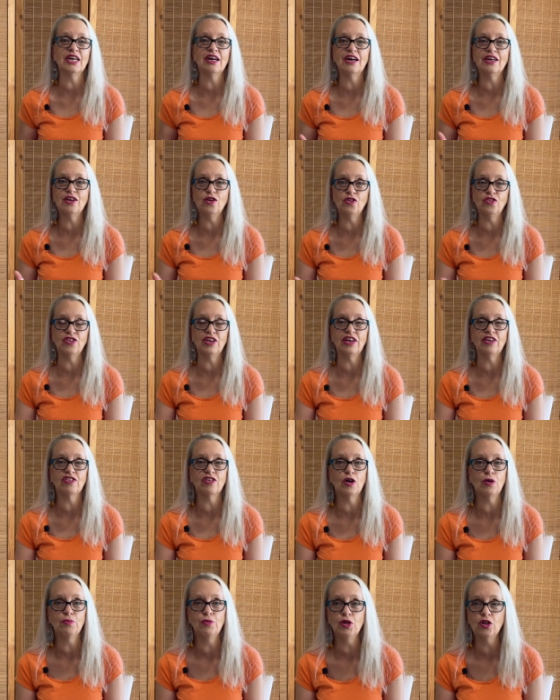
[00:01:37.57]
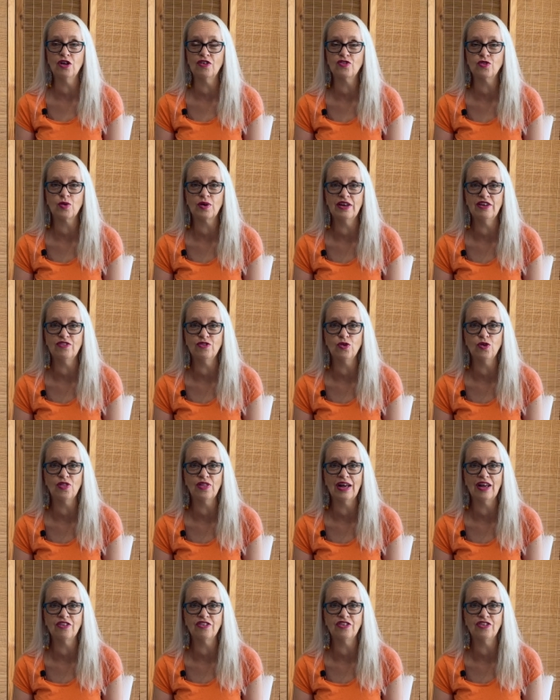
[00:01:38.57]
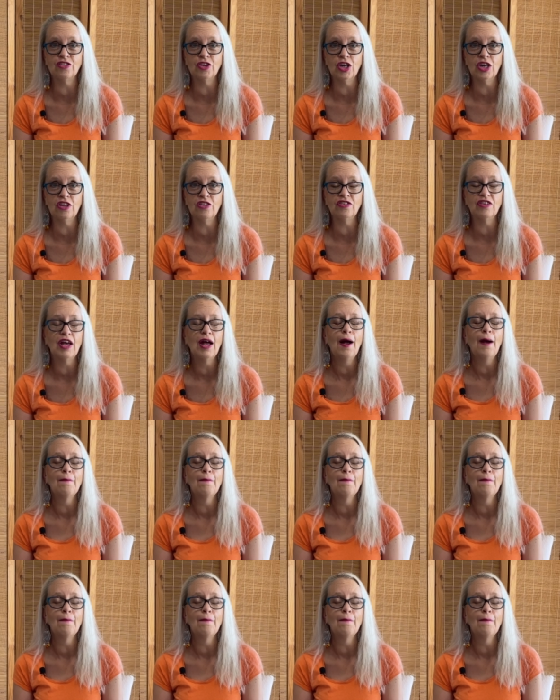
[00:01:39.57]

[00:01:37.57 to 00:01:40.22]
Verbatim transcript: I use the example of $24,000